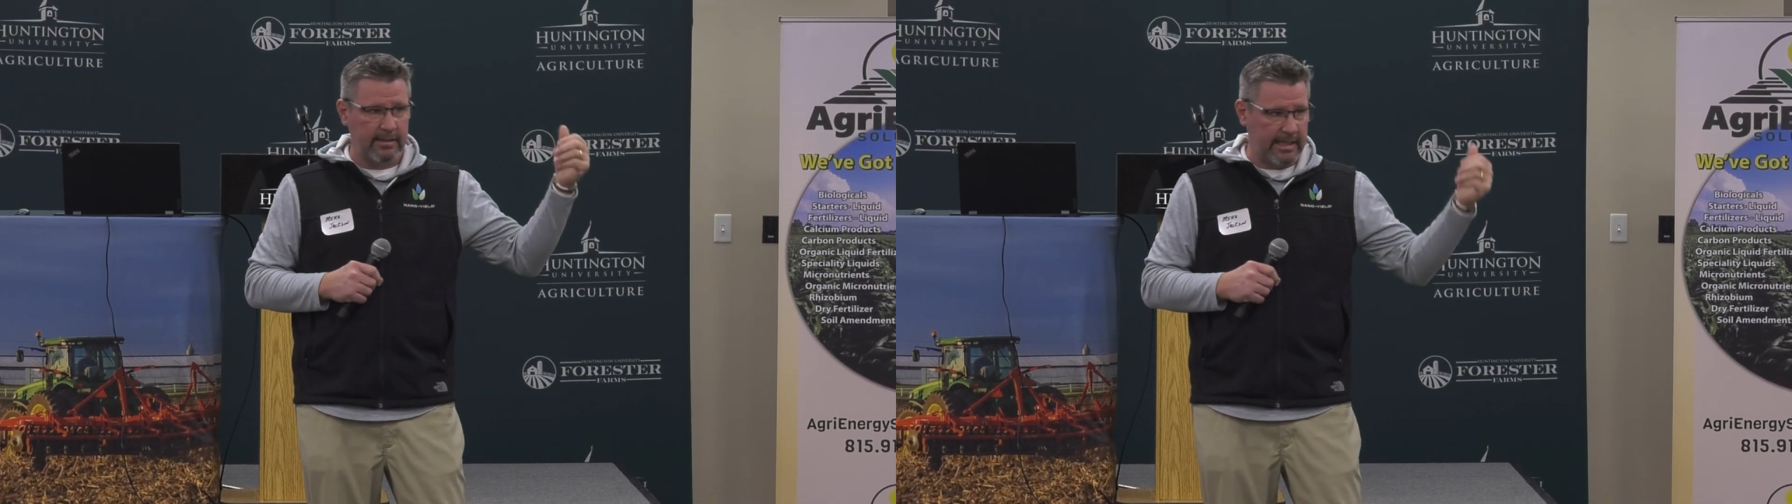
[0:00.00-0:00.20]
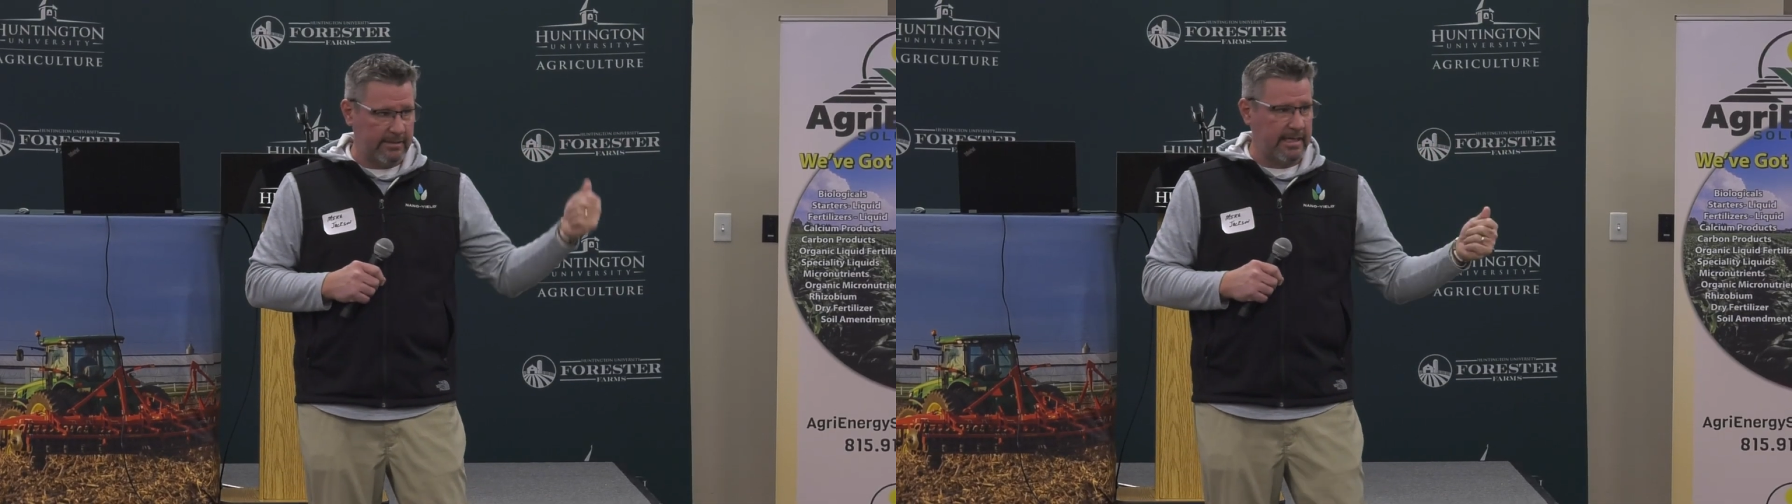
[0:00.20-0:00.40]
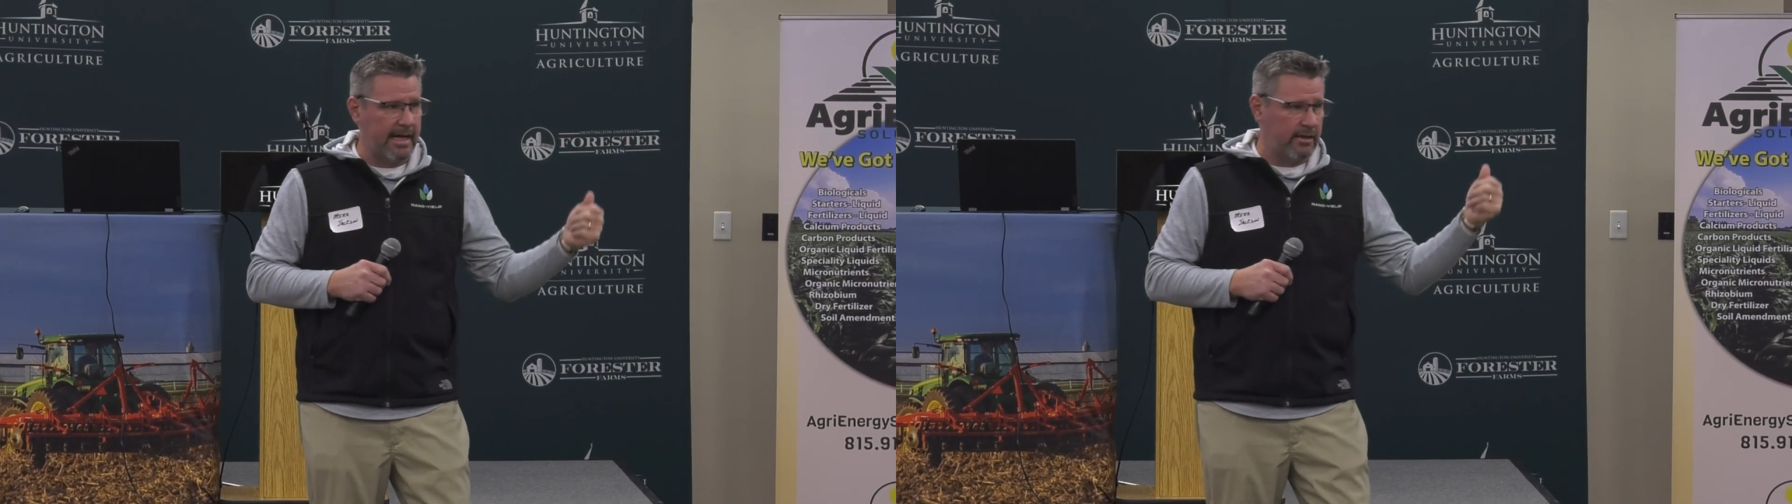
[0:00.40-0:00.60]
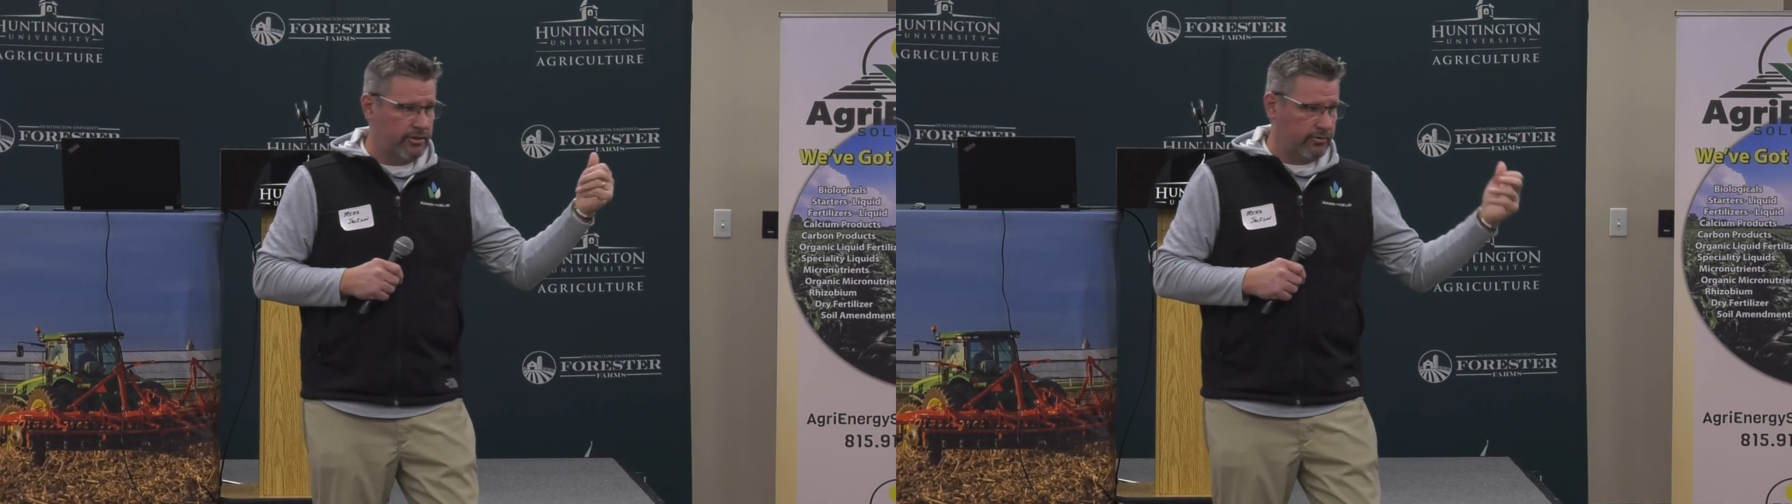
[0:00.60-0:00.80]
attach